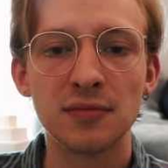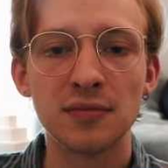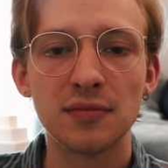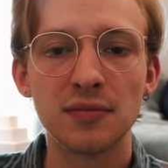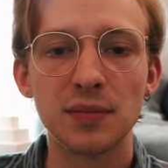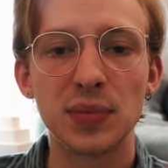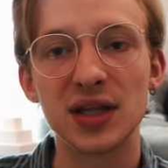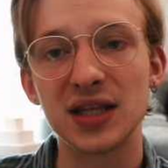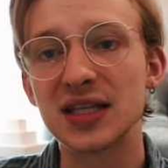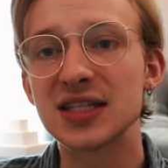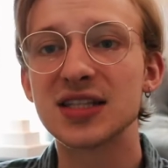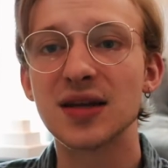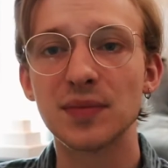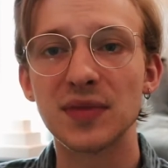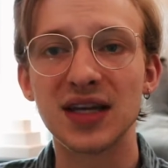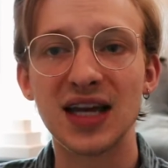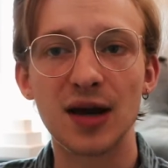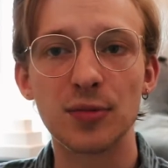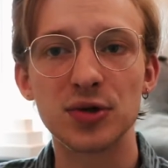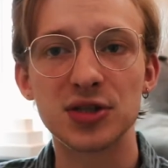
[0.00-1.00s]
But it is
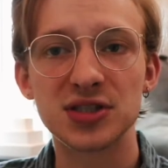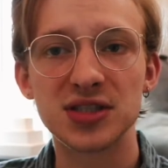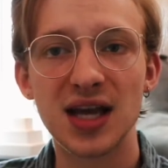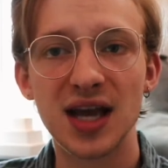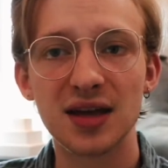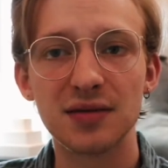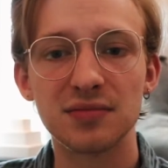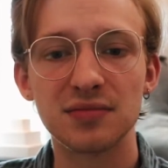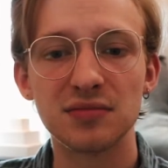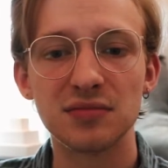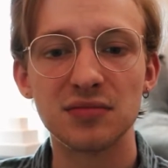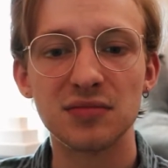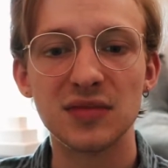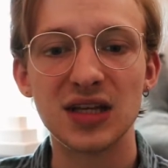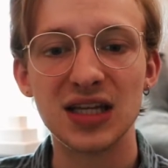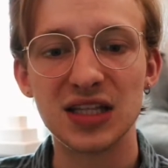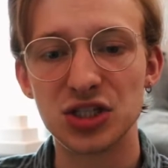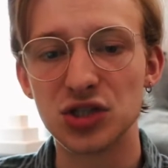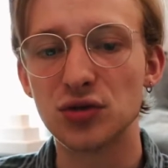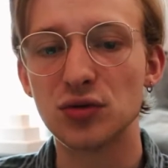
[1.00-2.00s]
something I would say
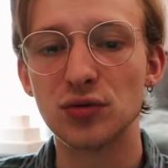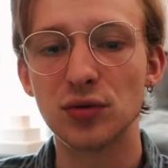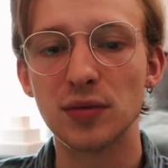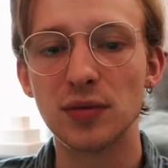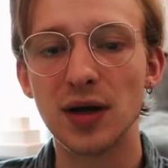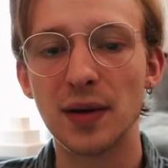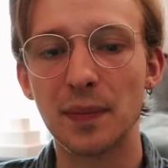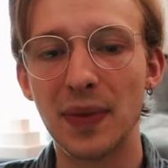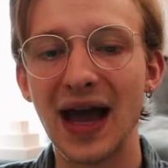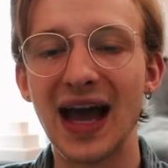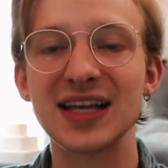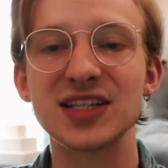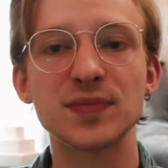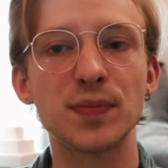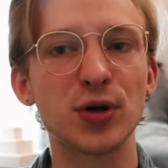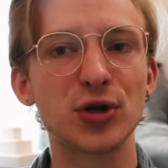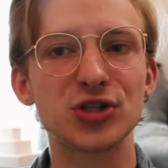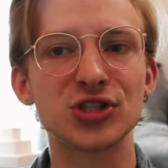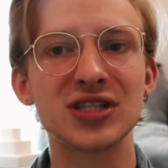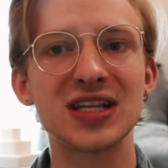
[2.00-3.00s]
to a past
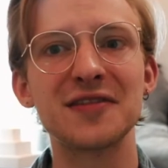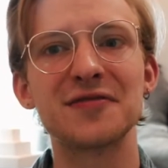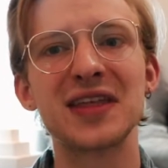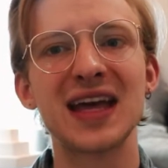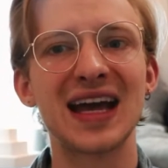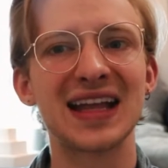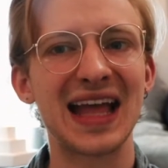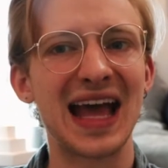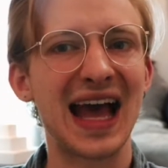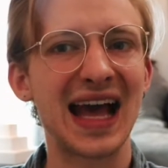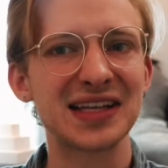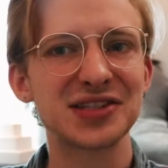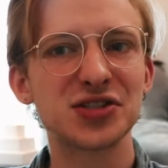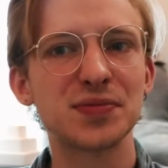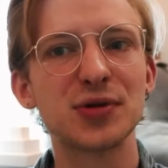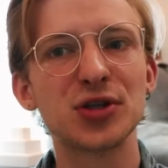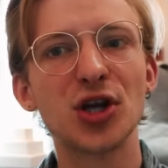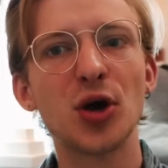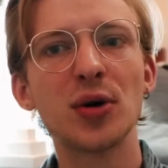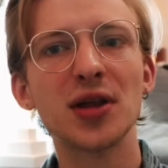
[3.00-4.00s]
person if they had asked.
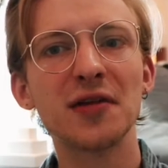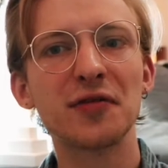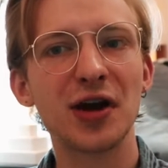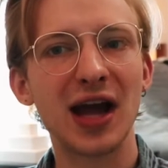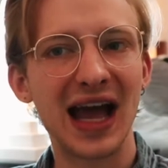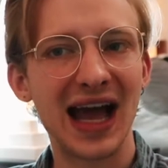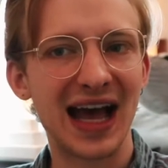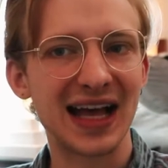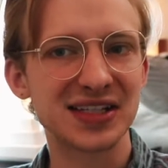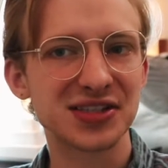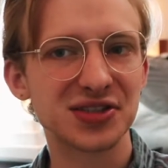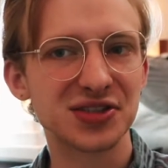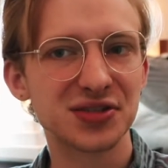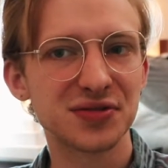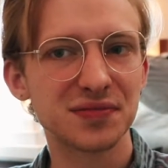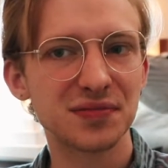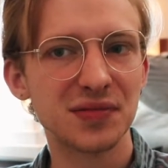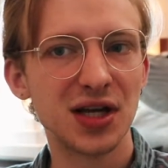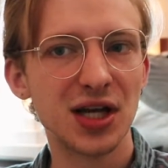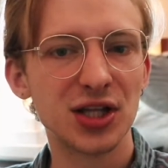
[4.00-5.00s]
But no one ever asked.
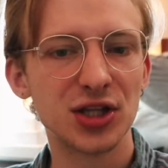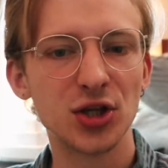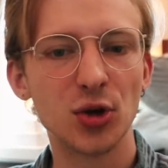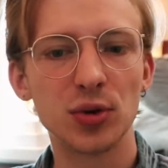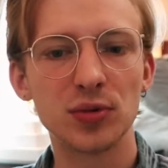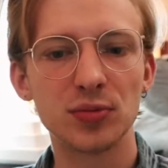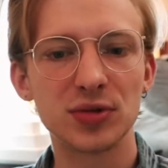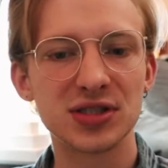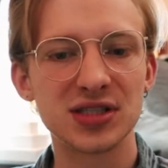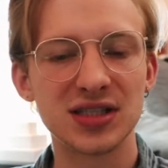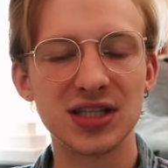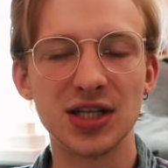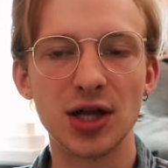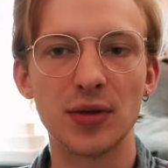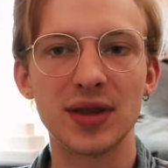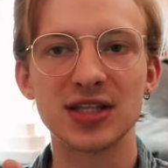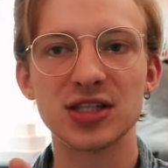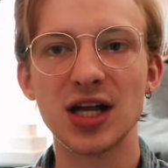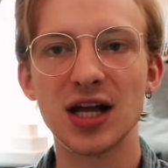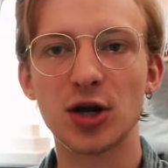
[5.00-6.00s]
No one was,
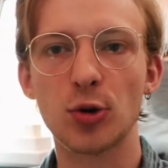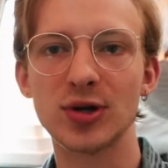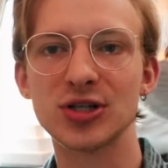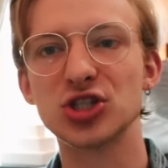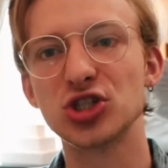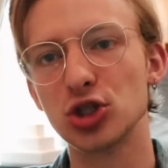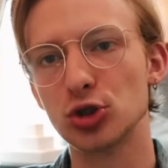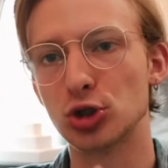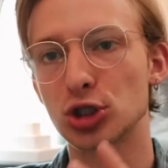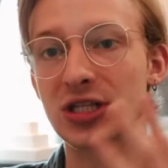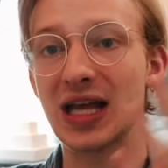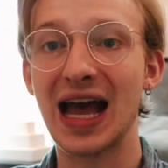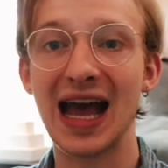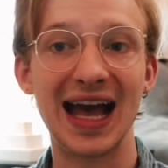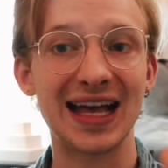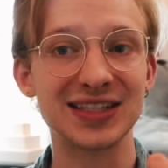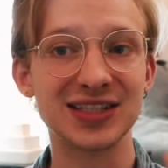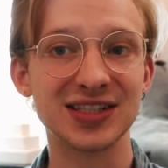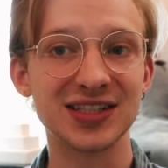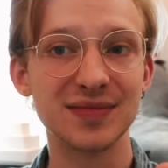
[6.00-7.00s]
that's not a question you just
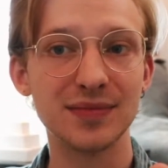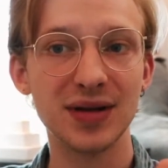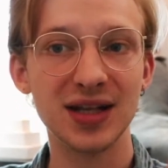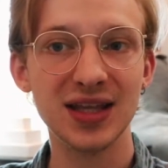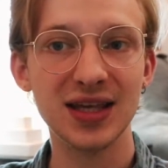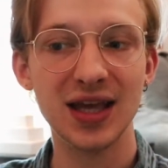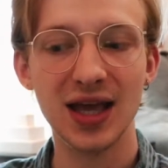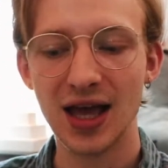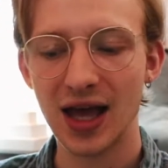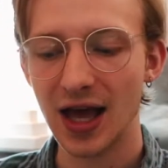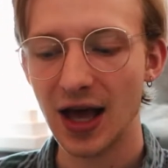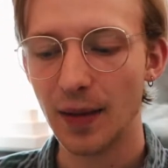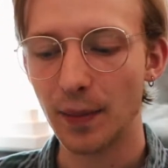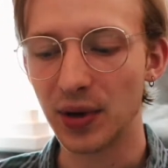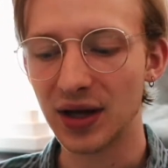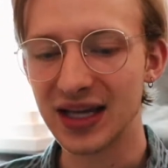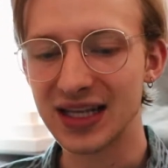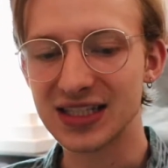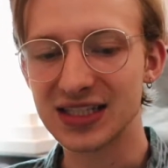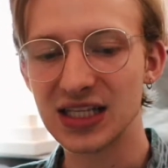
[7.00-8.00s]
ask somebody,
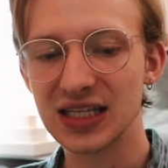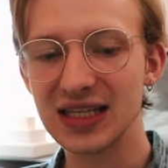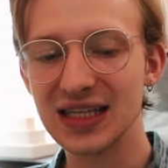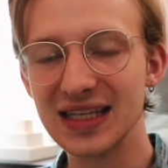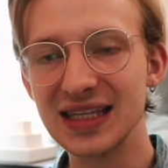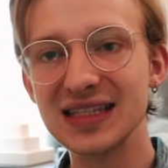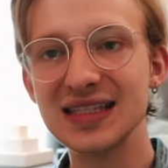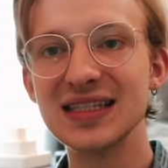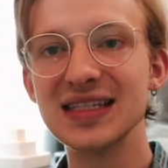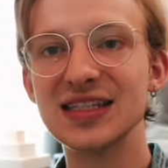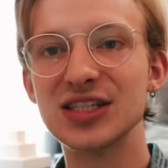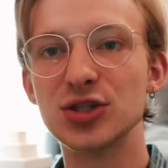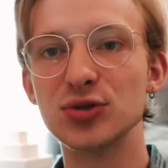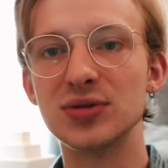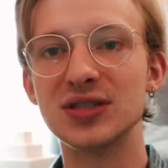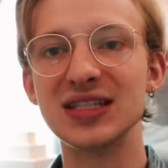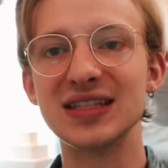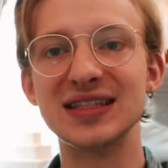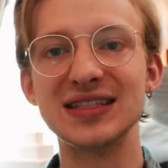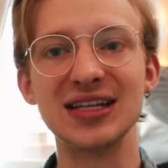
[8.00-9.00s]
but it's easy to
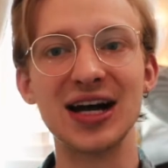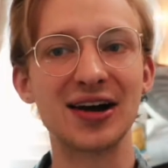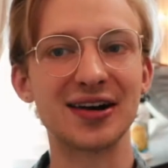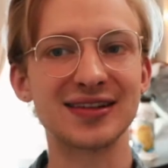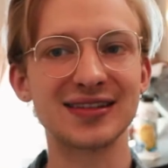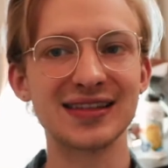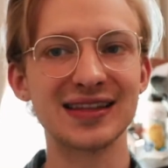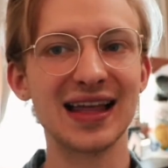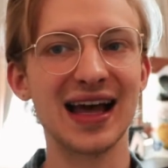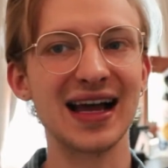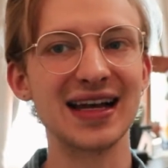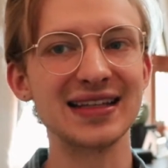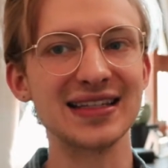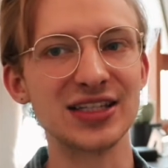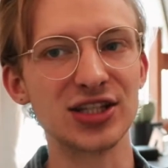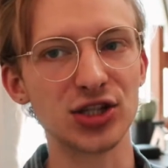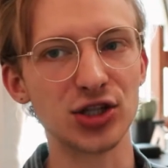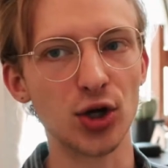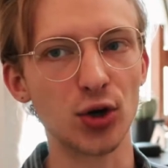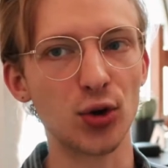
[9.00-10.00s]
deduct that I
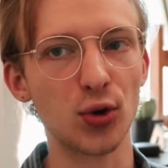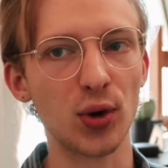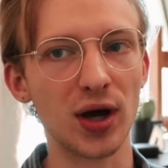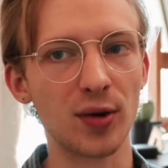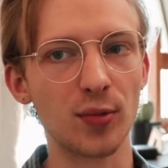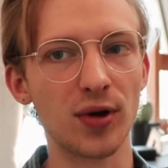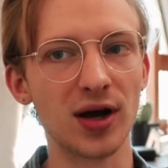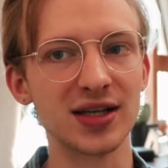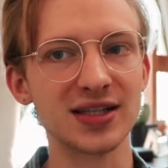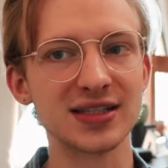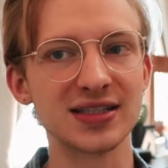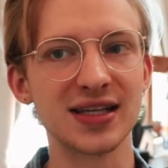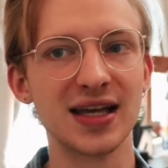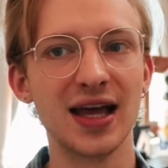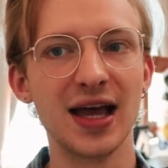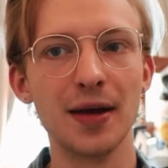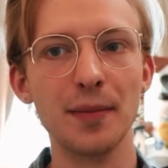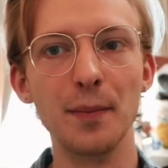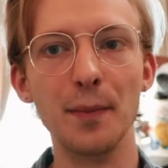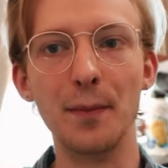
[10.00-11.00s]
didn't know who I was
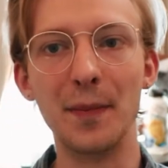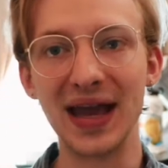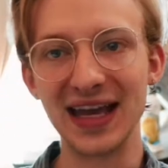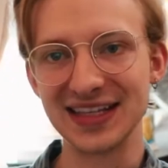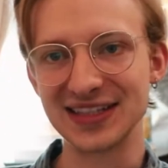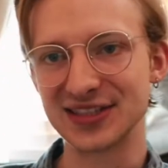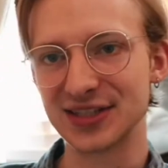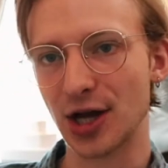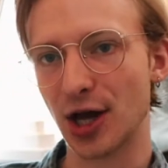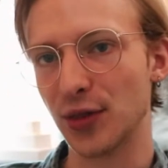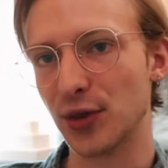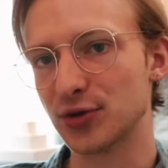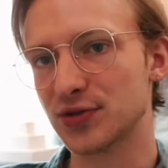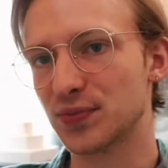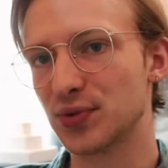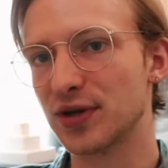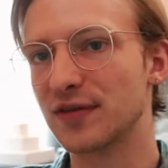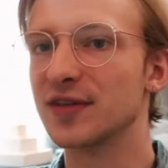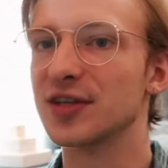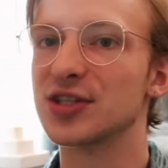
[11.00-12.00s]
based on those
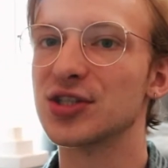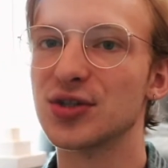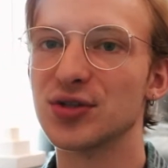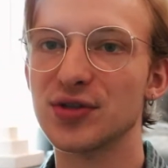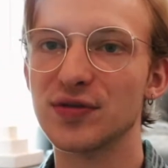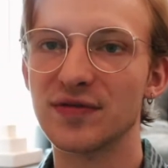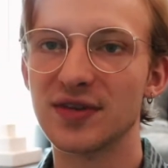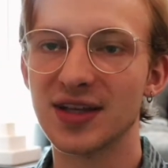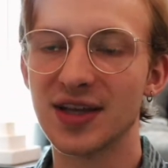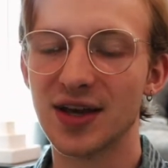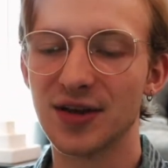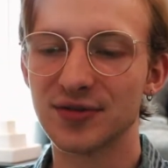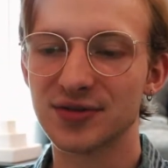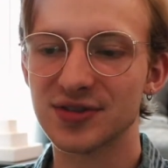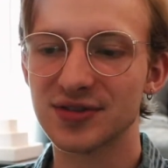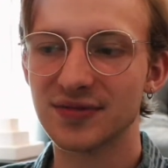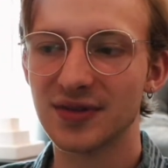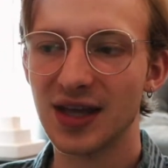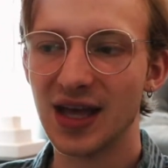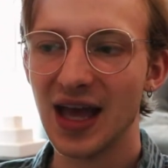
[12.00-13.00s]
previous YouTube
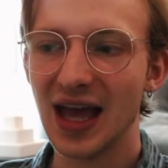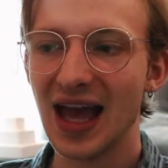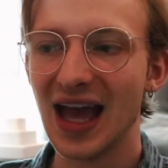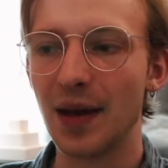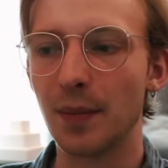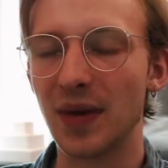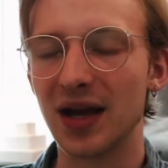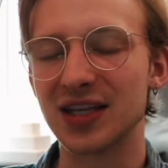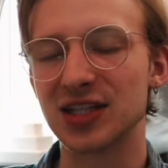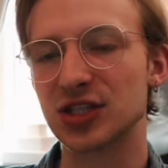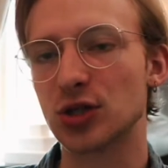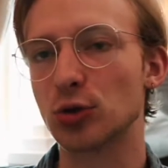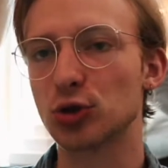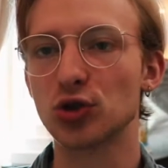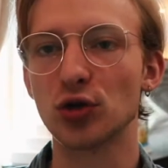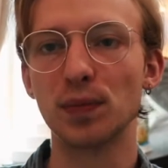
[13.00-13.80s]
videos and my social